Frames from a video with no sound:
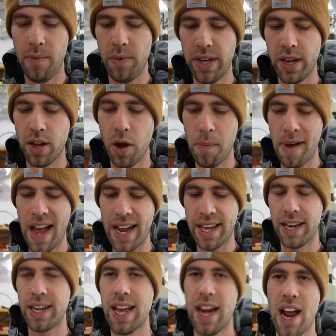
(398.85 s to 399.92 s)
we can go
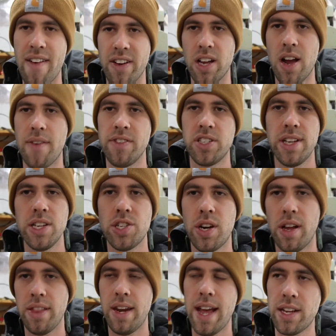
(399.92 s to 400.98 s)
back and kind of have a
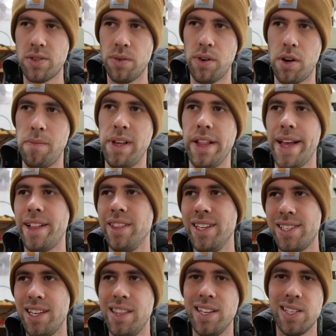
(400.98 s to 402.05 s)
conversation on the next order and be like,
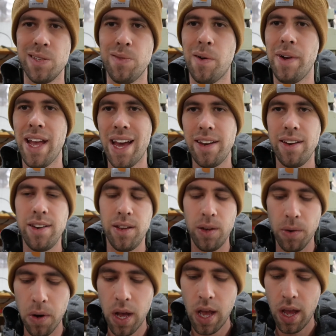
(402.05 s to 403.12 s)
listen, this is what we had to
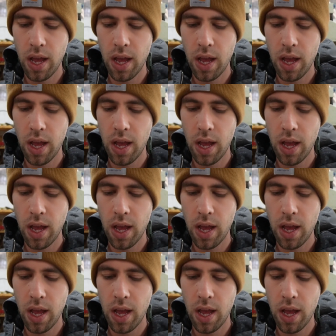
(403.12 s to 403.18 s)
do.